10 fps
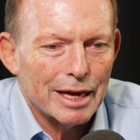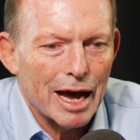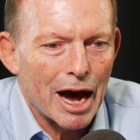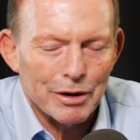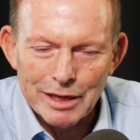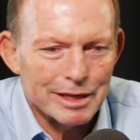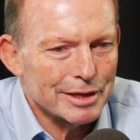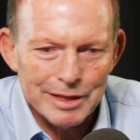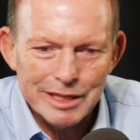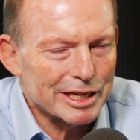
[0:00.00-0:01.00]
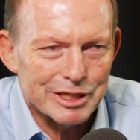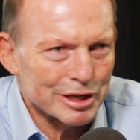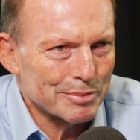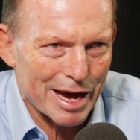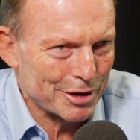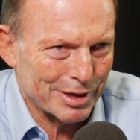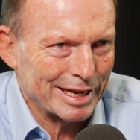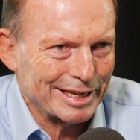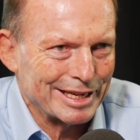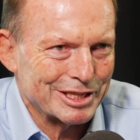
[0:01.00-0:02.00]
Only this isn't about
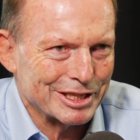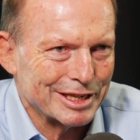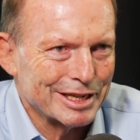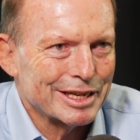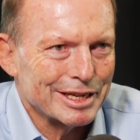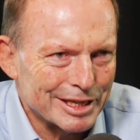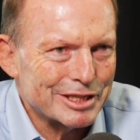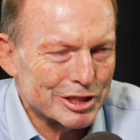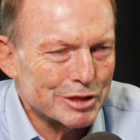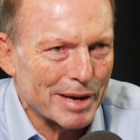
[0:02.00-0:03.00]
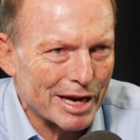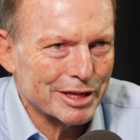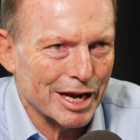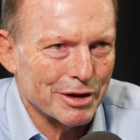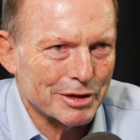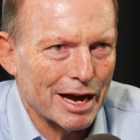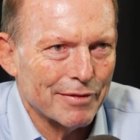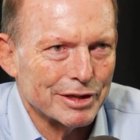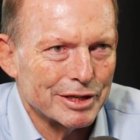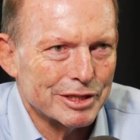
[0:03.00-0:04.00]
recognition. This is about
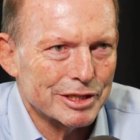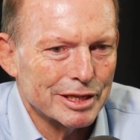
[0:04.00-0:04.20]
co-governance.